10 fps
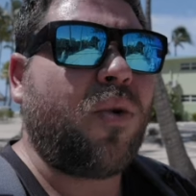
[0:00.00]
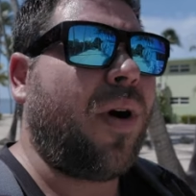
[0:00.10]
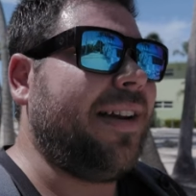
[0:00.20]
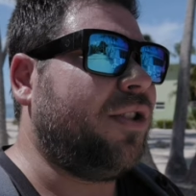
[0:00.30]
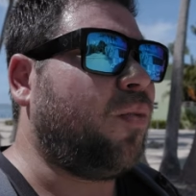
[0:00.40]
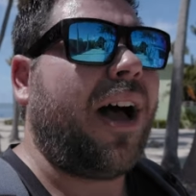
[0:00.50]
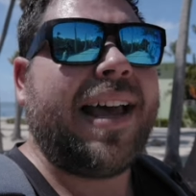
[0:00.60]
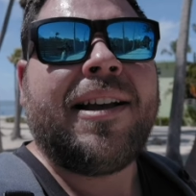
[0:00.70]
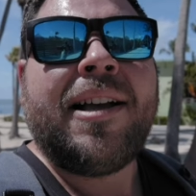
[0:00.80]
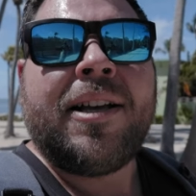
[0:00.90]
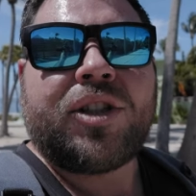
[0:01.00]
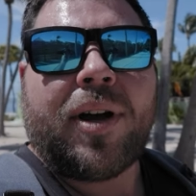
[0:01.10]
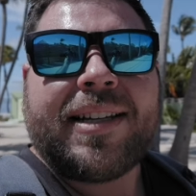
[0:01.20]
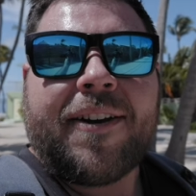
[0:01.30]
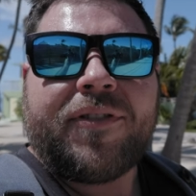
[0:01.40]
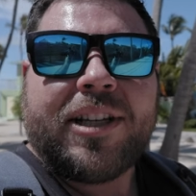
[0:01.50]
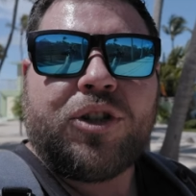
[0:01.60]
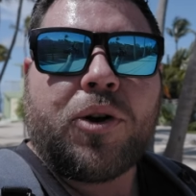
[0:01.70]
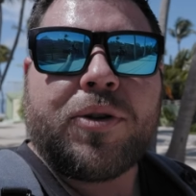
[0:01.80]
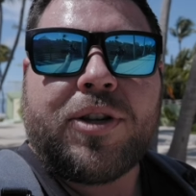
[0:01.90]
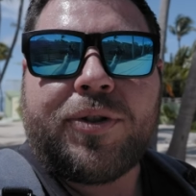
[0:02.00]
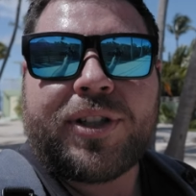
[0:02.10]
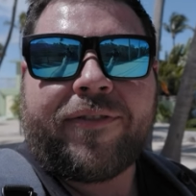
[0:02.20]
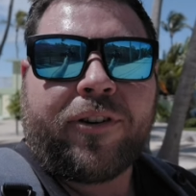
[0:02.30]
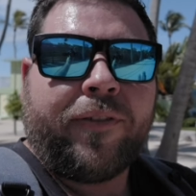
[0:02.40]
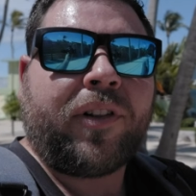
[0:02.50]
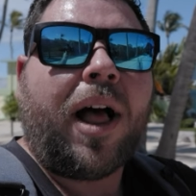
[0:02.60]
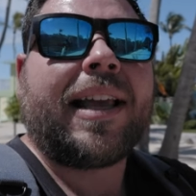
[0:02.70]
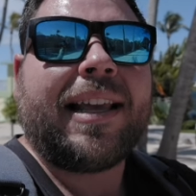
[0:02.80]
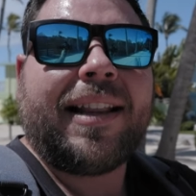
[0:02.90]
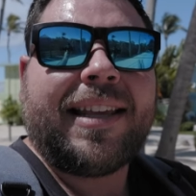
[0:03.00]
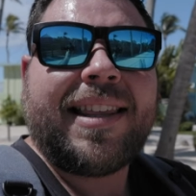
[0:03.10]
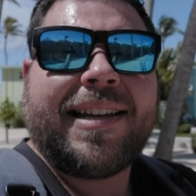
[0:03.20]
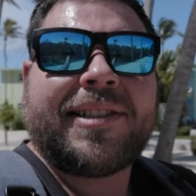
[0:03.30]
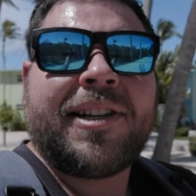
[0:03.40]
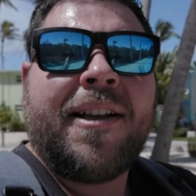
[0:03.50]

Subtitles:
on the R6, R5, any of the full frame cameras that have